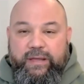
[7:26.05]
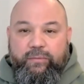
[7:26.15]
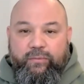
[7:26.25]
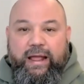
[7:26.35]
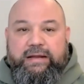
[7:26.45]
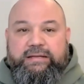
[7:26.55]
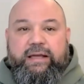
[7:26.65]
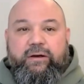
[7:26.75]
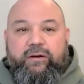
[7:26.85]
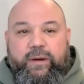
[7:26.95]
me
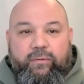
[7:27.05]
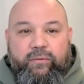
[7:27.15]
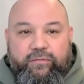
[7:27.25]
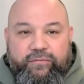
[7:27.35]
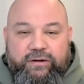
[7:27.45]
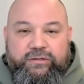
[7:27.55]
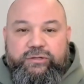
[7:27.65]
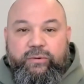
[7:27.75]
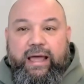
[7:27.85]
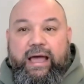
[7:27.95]
reacting out of my root fear.
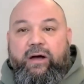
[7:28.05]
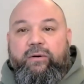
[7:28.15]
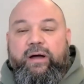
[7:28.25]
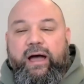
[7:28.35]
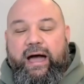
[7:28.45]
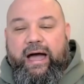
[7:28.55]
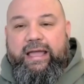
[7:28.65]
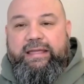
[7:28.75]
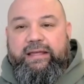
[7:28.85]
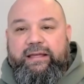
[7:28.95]
So now
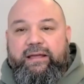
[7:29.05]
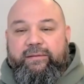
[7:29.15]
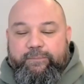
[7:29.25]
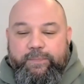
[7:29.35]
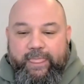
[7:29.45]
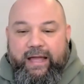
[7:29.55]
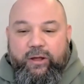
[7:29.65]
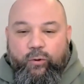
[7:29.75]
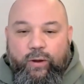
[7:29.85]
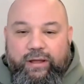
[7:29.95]
I can
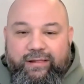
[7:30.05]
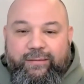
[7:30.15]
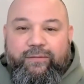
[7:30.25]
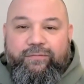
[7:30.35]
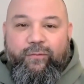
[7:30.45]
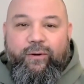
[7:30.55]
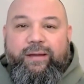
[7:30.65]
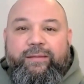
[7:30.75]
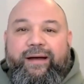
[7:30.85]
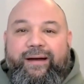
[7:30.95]
I quickly before
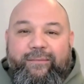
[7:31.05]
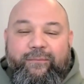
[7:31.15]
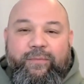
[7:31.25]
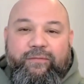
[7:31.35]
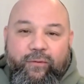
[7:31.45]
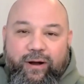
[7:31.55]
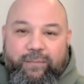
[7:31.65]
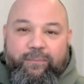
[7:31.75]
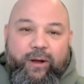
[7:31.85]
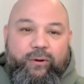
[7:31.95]
I uh, before
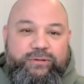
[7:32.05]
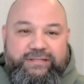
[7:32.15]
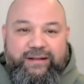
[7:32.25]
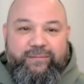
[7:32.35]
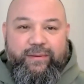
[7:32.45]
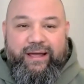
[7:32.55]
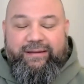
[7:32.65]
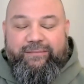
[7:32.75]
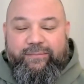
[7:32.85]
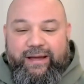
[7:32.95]
I posted
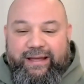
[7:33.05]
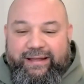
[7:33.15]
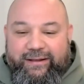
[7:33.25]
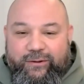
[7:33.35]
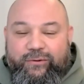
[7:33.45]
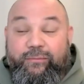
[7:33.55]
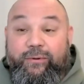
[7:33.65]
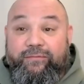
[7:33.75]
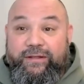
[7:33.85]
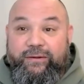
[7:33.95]
my my Google
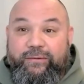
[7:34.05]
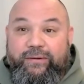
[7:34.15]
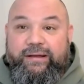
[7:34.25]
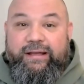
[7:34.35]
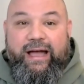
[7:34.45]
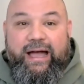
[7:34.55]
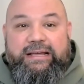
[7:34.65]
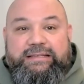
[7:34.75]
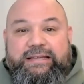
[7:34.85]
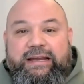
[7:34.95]
review,
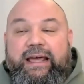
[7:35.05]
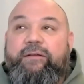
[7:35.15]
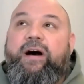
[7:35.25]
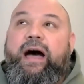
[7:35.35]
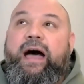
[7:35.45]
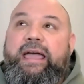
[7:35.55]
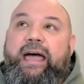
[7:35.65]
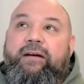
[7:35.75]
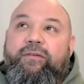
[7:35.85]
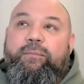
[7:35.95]
I said, "Have I
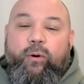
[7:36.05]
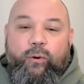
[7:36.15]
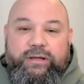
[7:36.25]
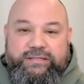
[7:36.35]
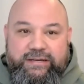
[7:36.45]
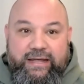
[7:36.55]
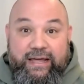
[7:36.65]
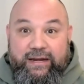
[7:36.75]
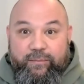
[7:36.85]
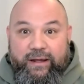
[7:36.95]
ever poisoned
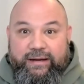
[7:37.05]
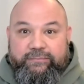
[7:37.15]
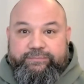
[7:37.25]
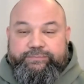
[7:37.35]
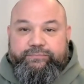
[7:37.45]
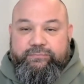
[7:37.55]
anybody?"